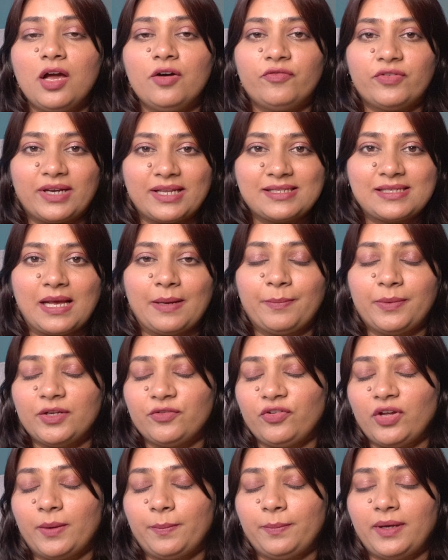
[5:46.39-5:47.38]
For example,
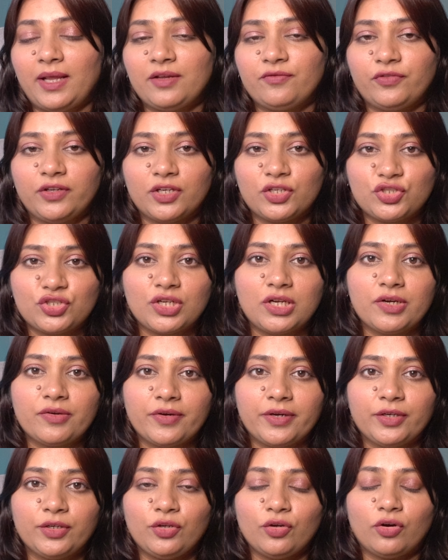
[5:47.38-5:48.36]
if you're applying for your
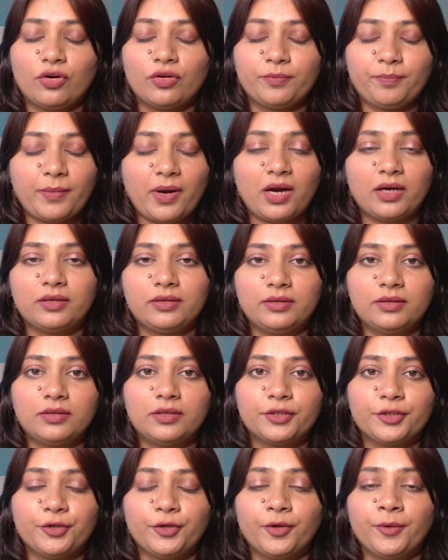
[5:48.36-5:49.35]
children, your
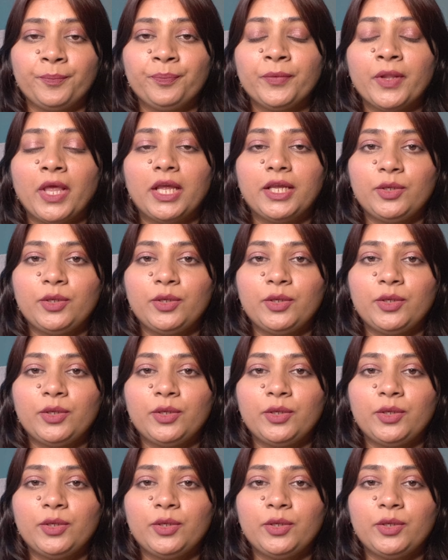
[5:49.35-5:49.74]
partner, you know,